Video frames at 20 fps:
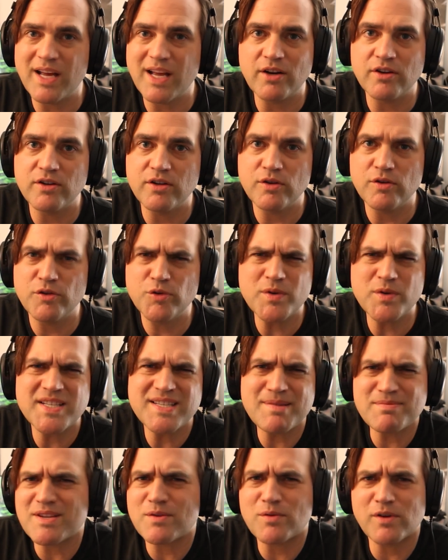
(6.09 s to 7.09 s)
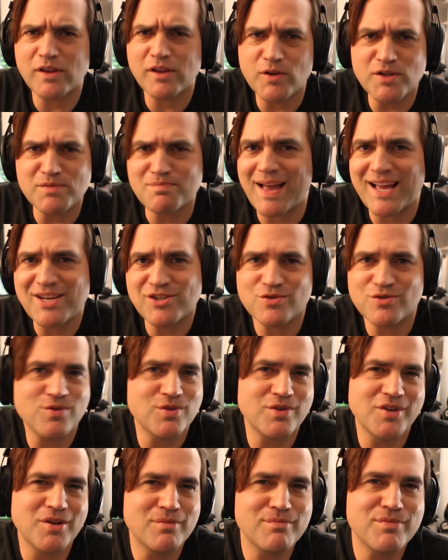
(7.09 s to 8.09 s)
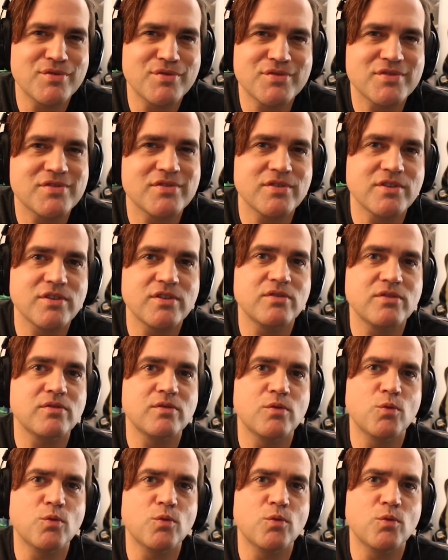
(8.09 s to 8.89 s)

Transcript: I don't know. 3 seems like one of those magical numbers, you know.